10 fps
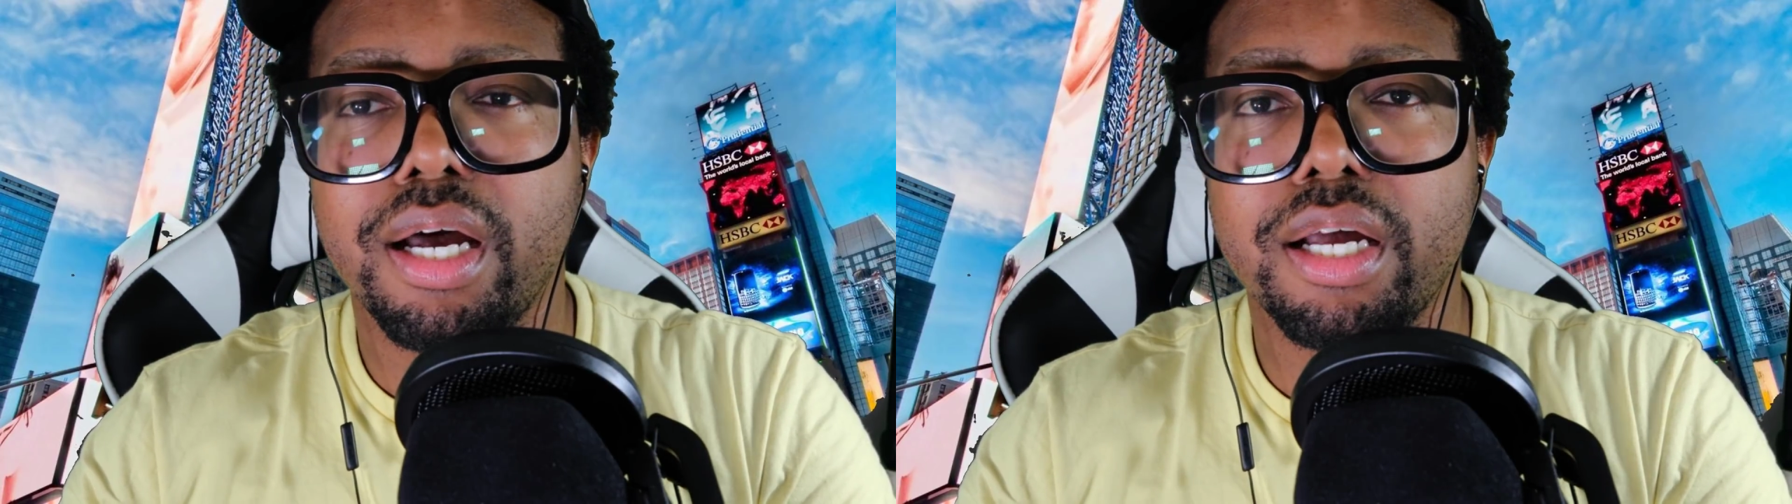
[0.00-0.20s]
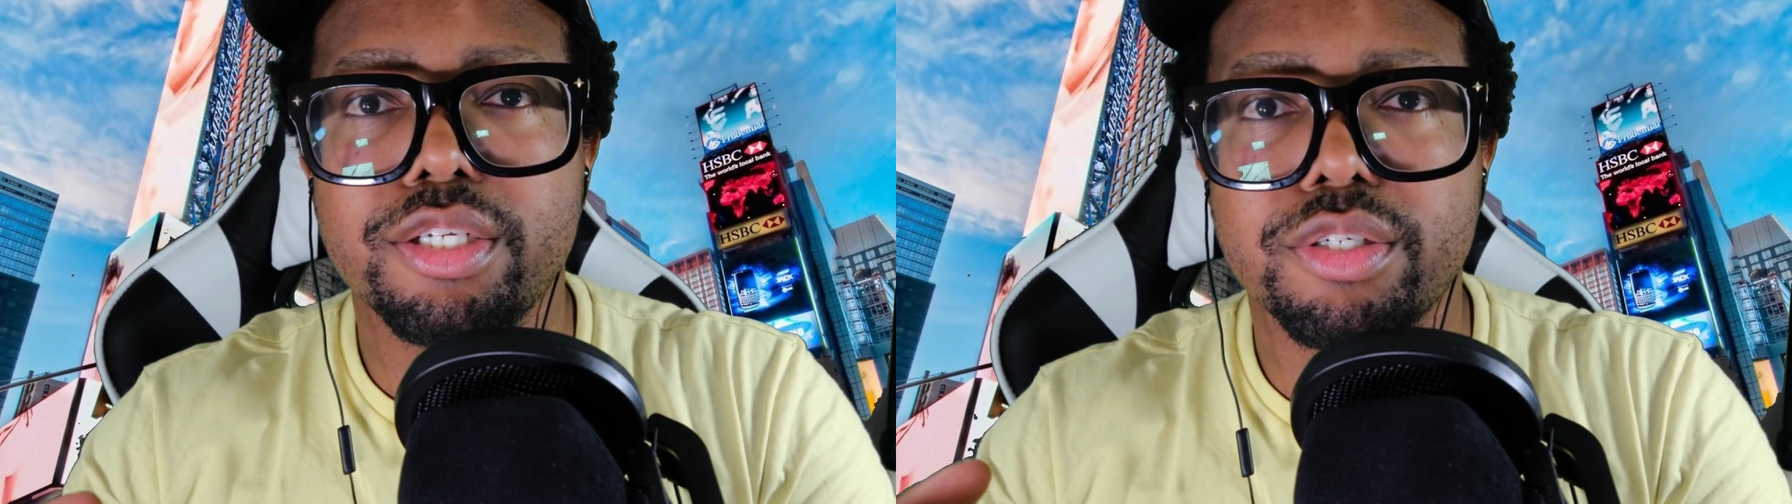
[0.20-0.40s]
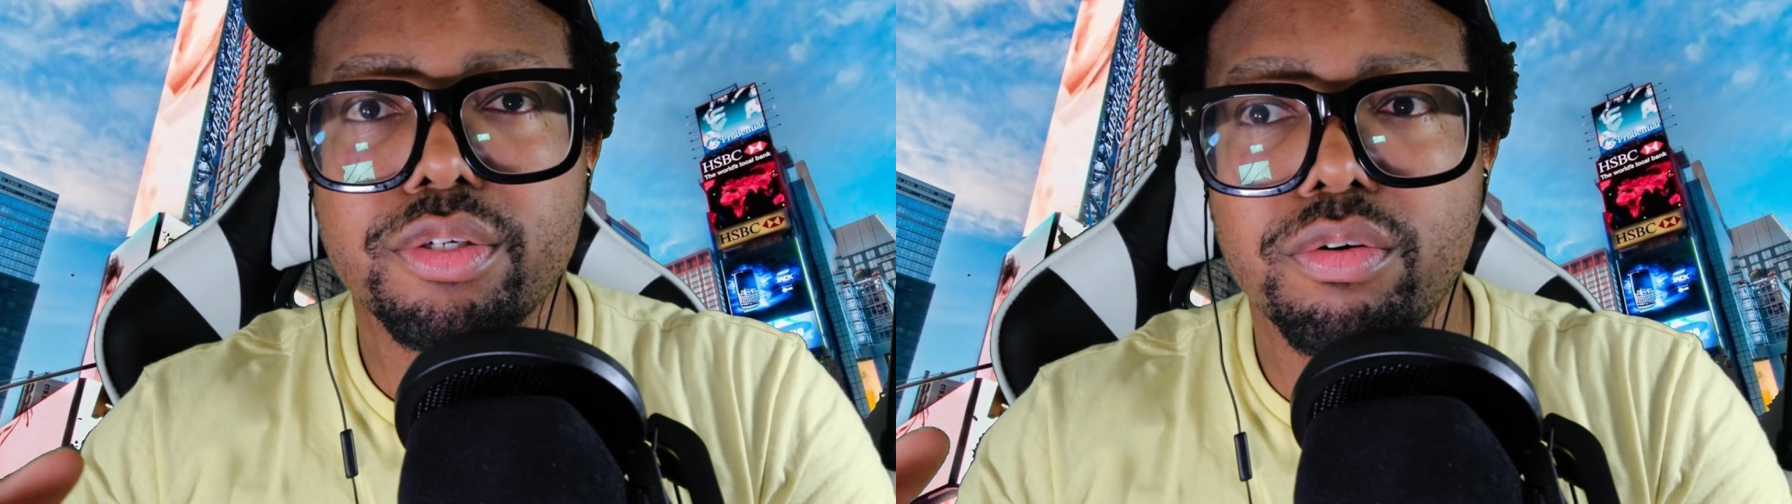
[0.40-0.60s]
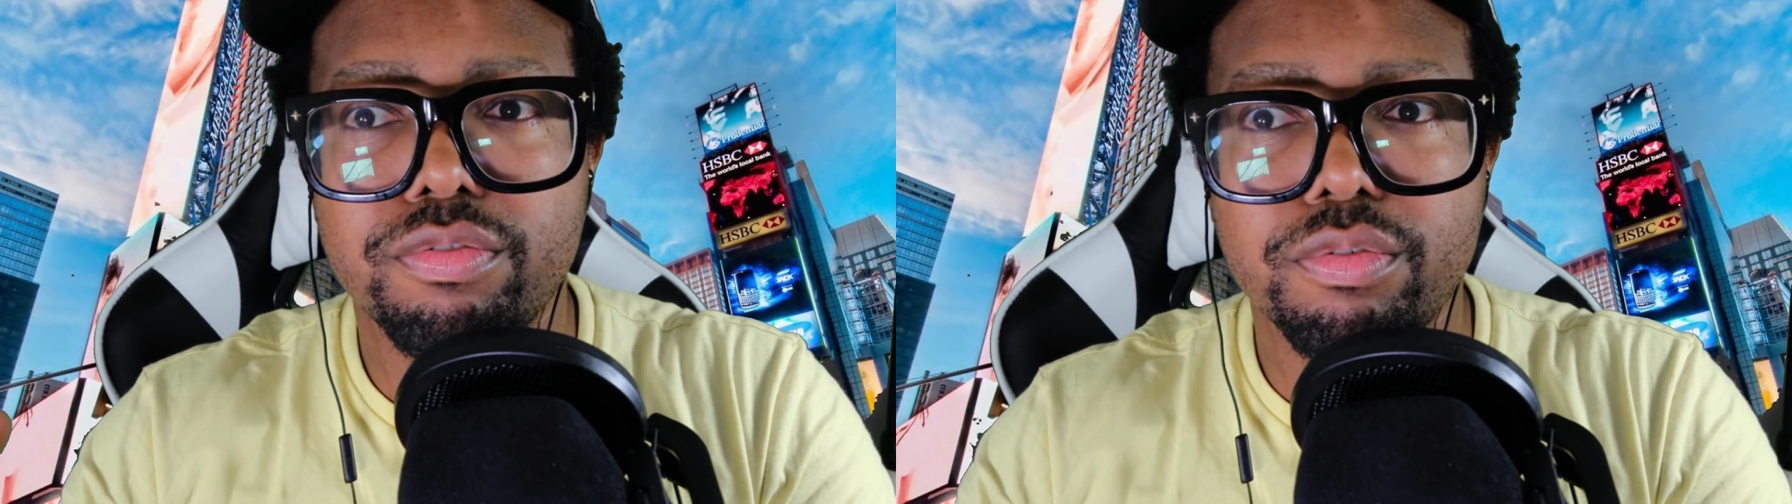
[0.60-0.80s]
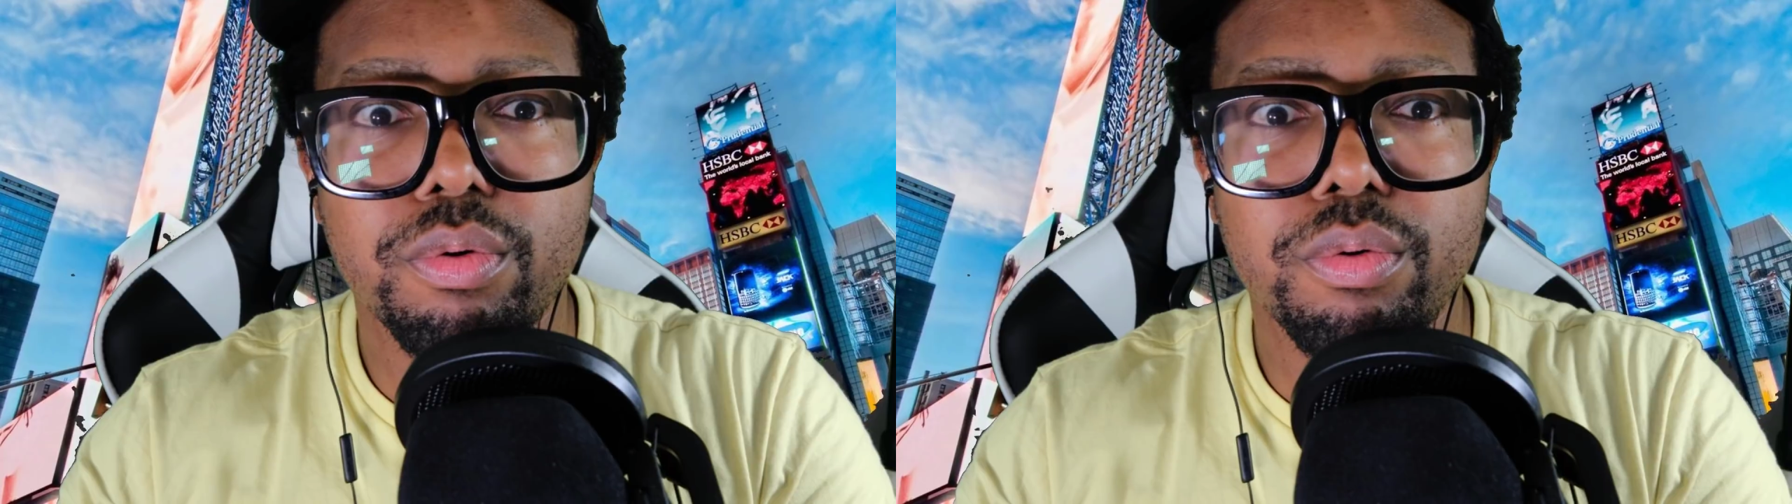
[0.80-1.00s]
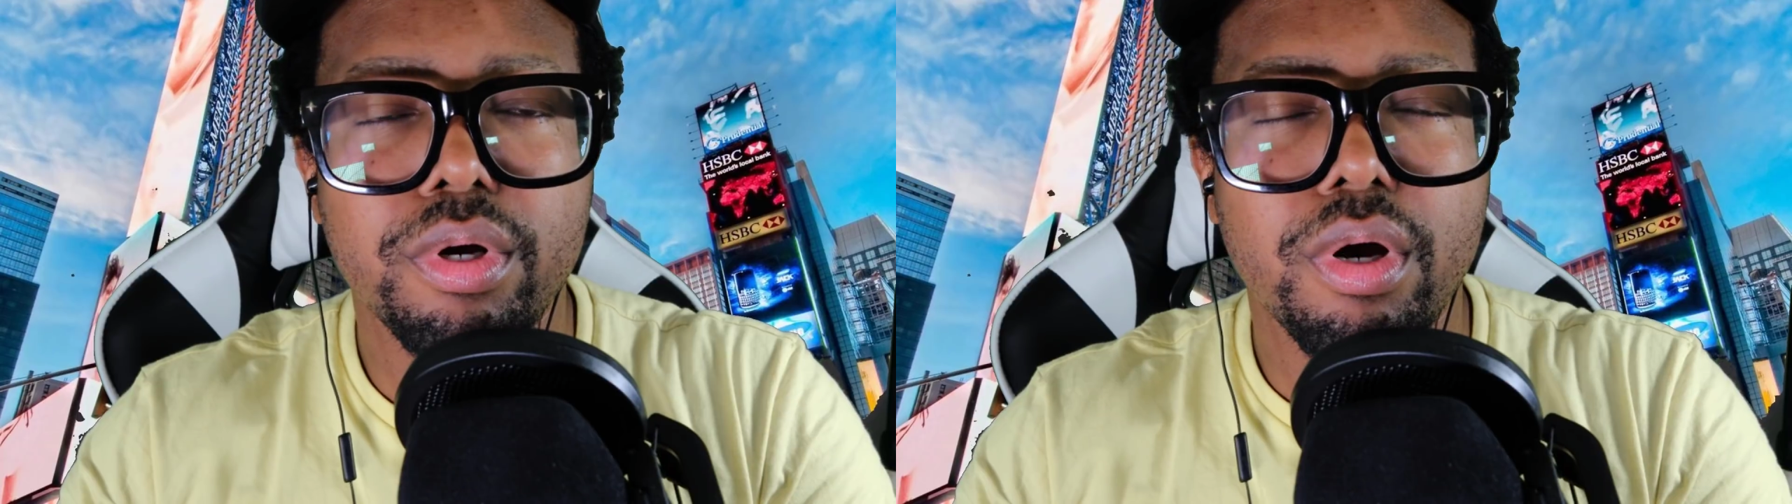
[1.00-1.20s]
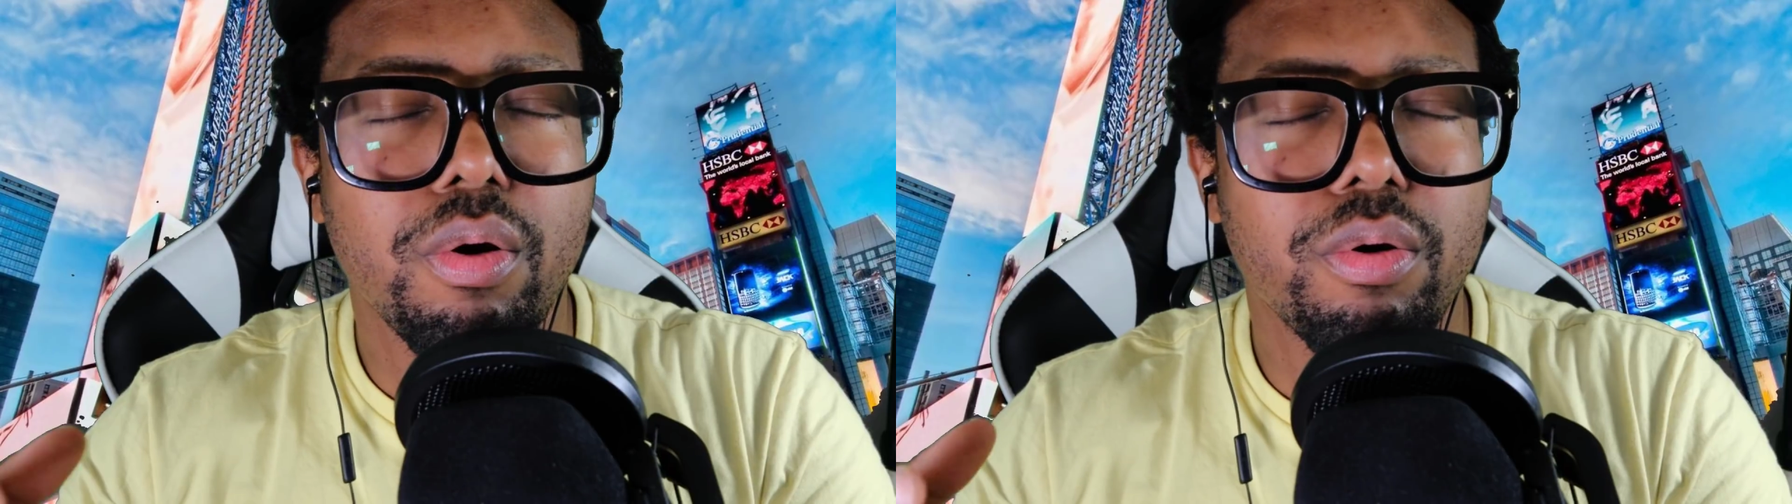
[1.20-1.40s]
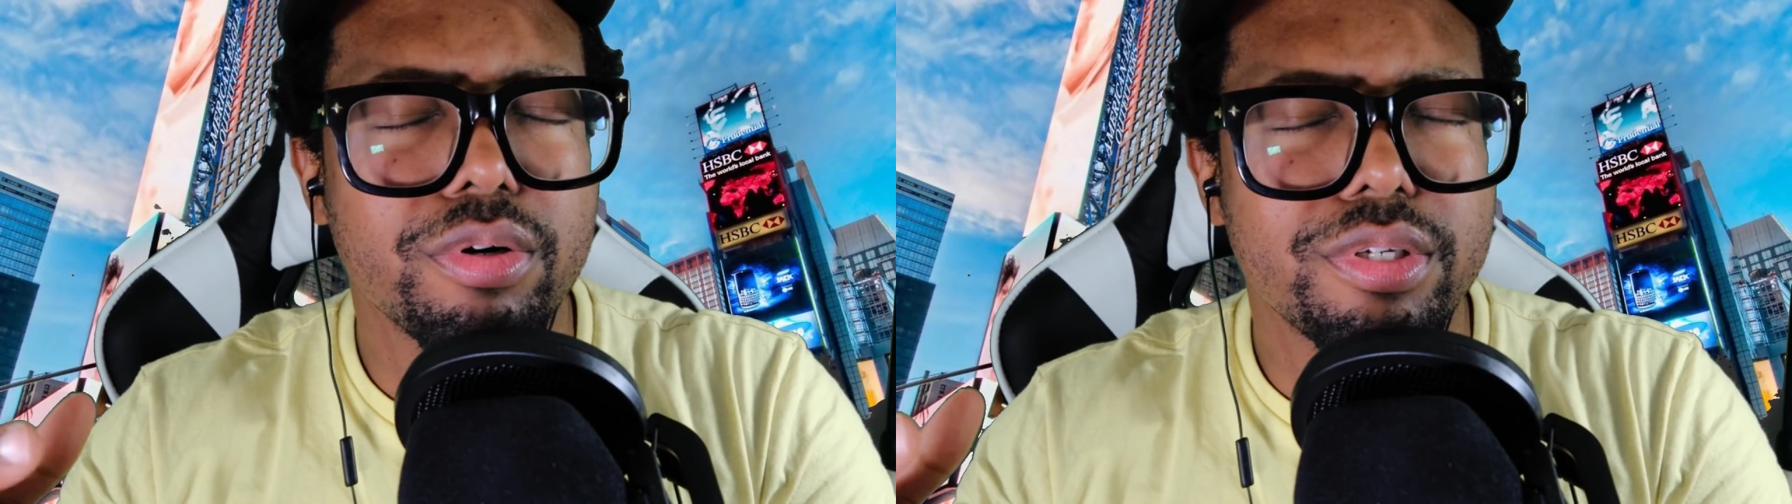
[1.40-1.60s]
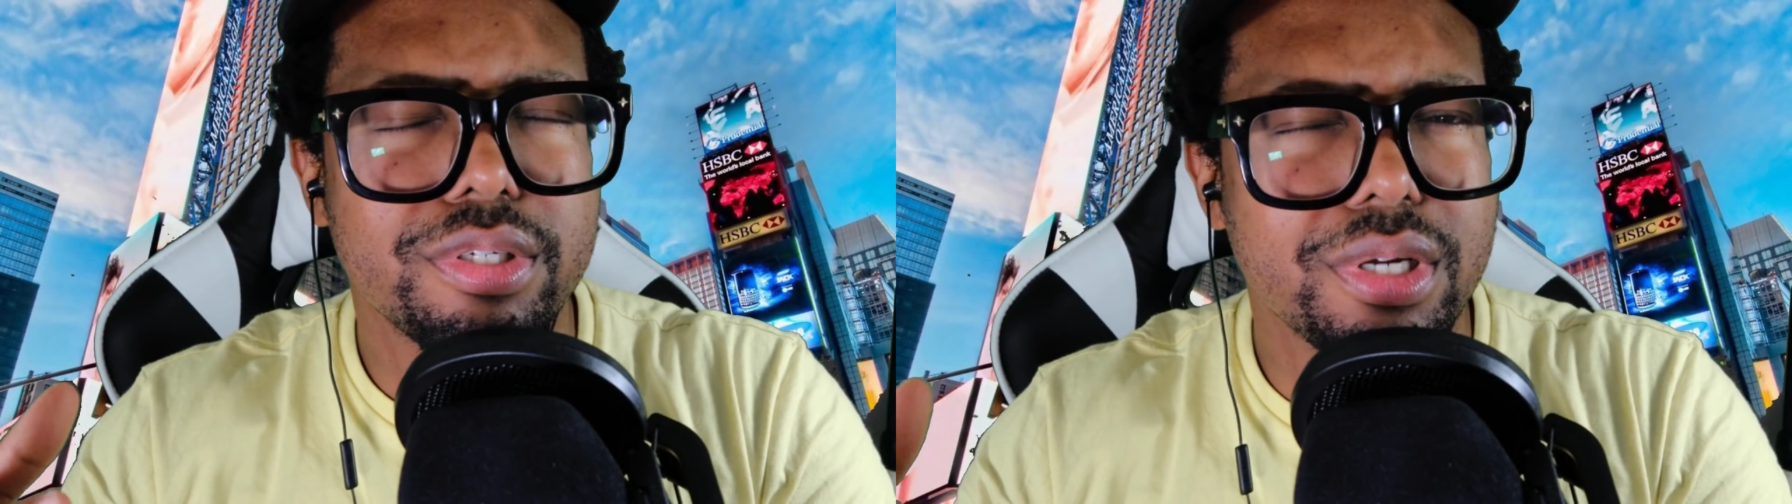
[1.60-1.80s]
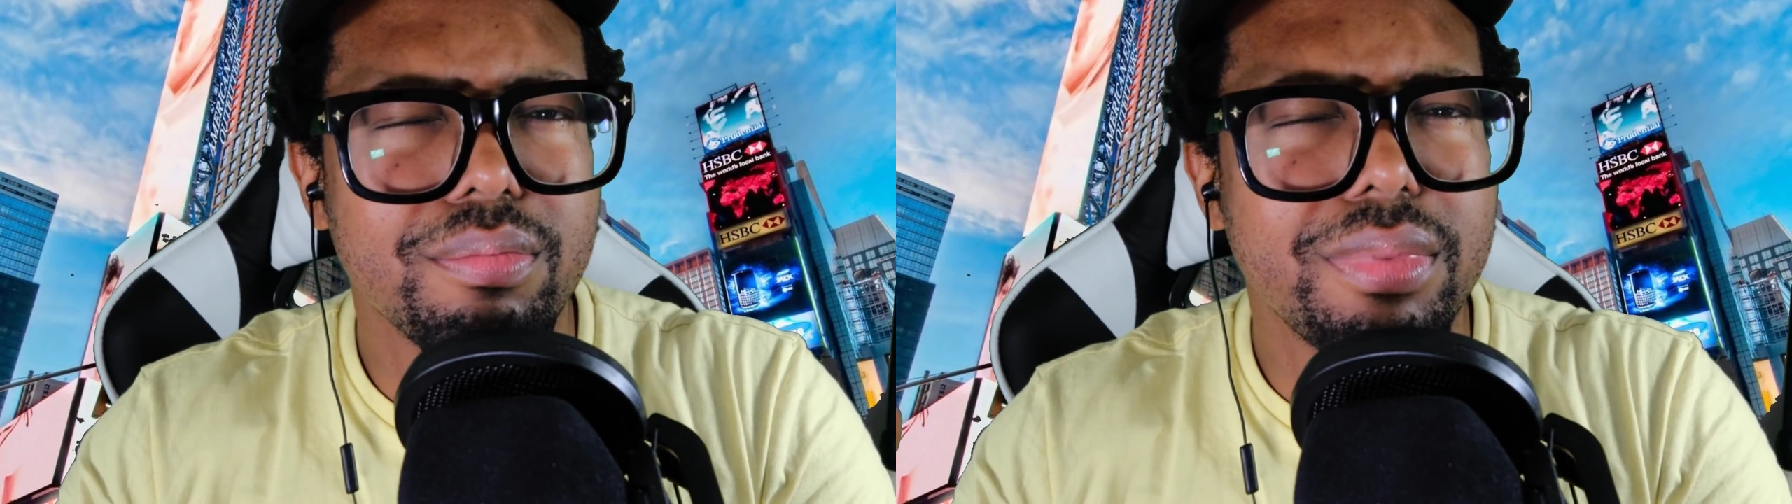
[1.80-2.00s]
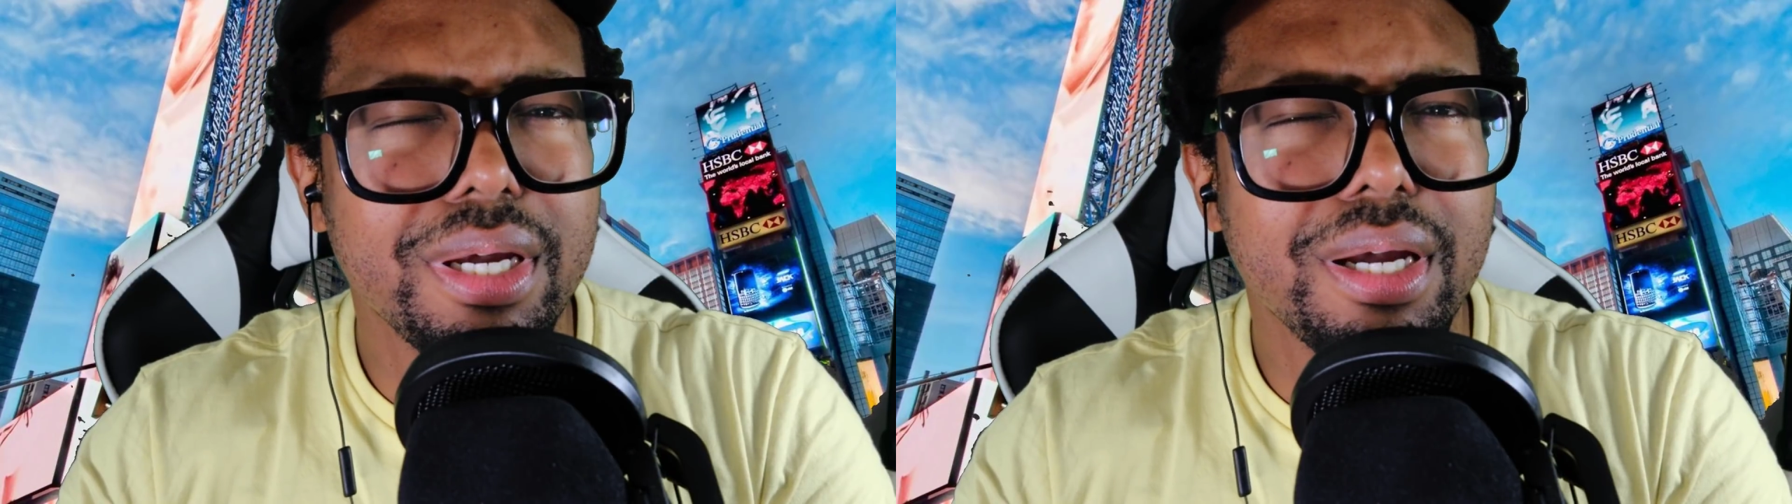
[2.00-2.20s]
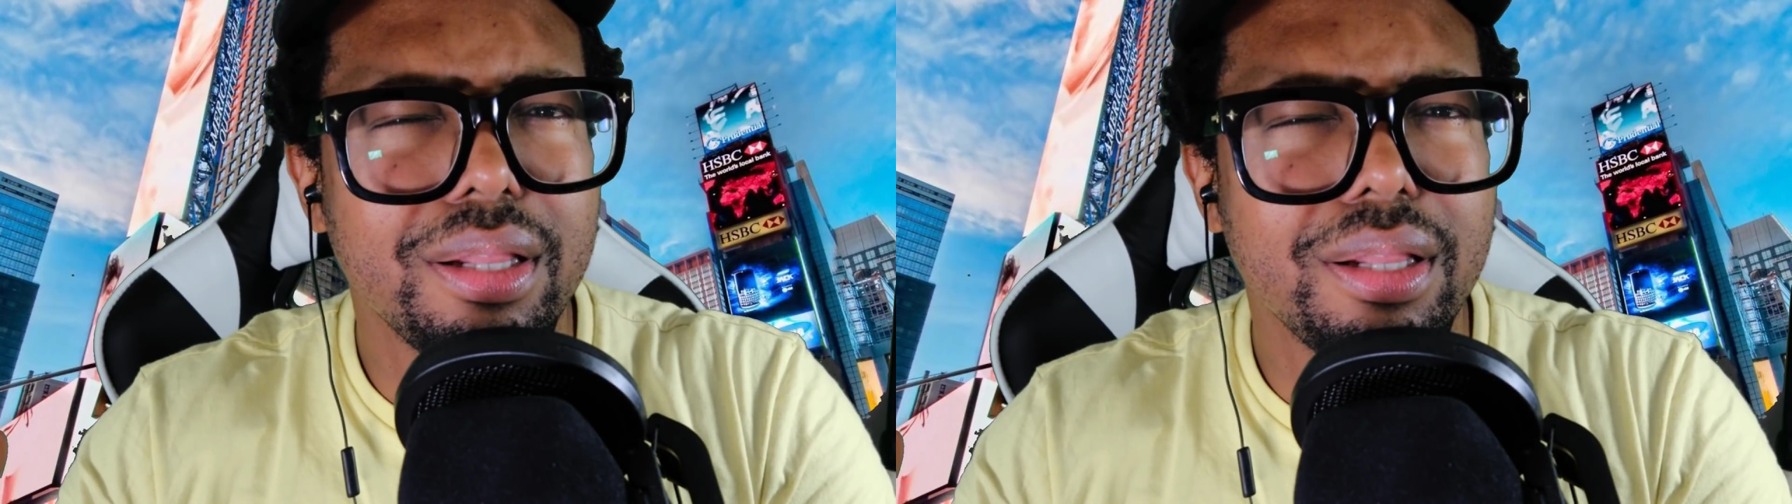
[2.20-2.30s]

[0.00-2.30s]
and show food or something